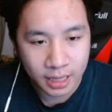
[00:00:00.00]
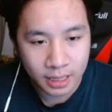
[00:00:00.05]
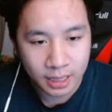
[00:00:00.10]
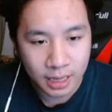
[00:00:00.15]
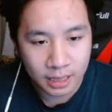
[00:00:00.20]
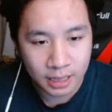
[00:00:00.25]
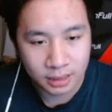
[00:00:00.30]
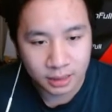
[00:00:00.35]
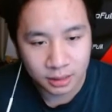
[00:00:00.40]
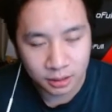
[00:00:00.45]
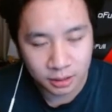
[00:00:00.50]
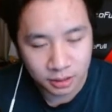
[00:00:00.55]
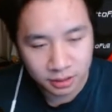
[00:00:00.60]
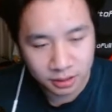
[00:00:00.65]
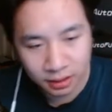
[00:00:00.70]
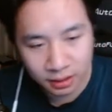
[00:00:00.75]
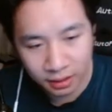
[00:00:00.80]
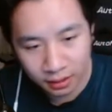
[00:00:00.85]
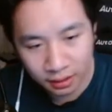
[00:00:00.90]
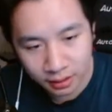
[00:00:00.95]
actually use
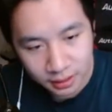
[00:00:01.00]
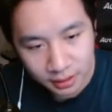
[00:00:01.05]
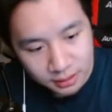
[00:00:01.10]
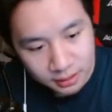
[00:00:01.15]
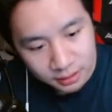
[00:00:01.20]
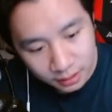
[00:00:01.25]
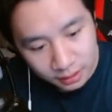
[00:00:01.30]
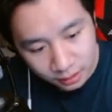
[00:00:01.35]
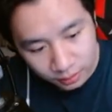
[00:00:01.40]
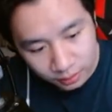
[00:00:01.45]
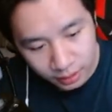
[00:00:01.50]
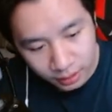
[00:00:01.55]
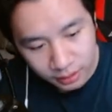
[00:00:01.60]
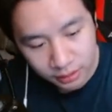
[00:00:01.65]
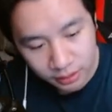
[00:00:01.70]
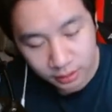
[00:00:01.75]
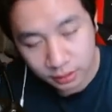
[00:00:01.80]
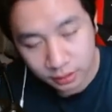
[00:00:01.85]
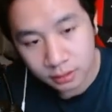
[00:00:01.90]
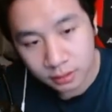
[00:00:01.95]
this
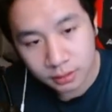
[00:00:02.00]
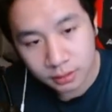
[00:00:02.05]
equation